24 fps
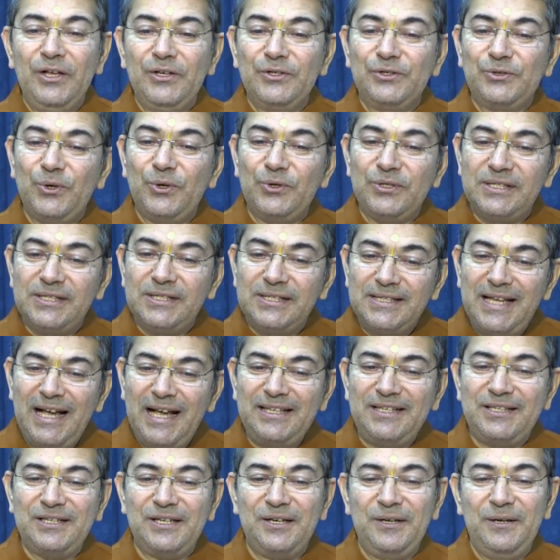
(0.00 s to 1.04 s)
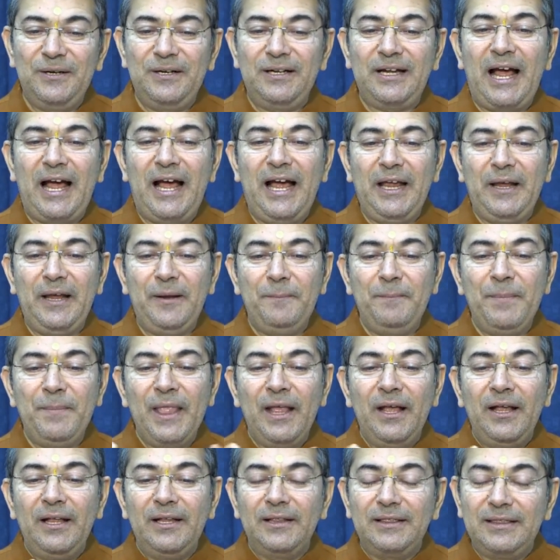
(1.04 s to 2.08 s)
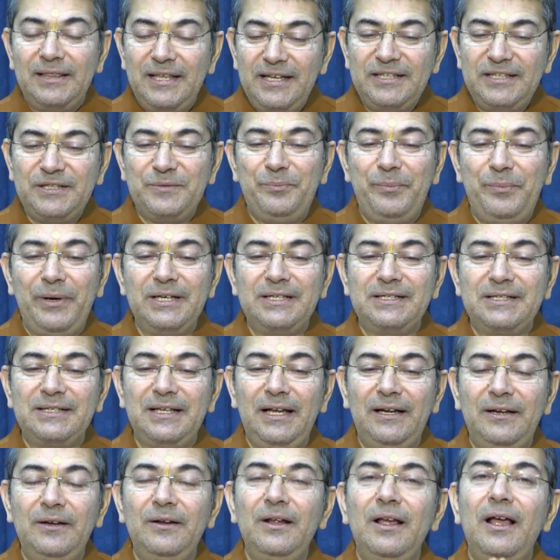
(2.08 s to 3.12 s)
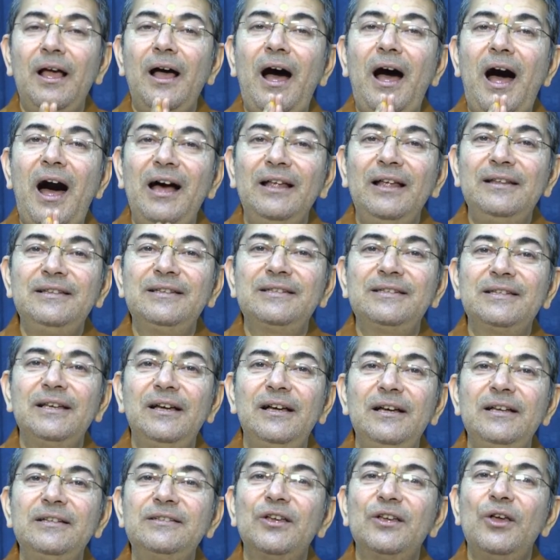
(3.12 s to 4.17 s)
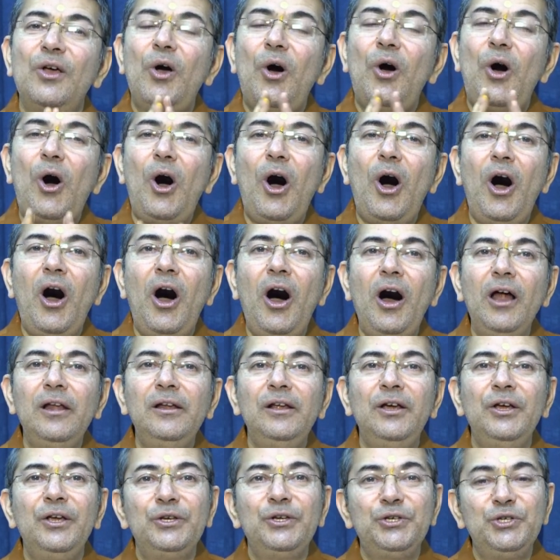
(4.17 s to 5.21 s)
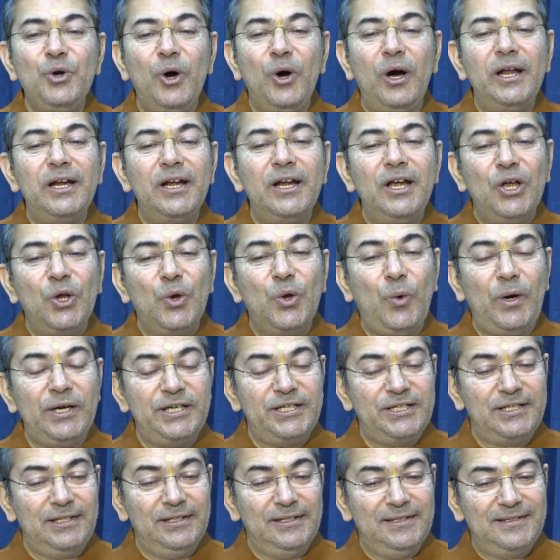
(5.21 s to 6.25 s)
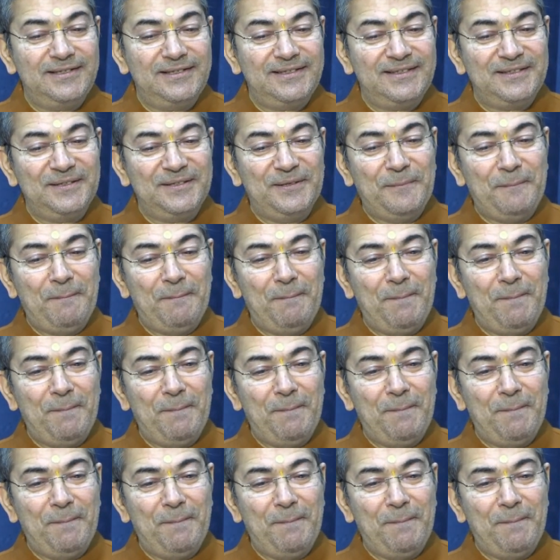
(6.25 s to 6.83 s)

So such time this person answers all your questions.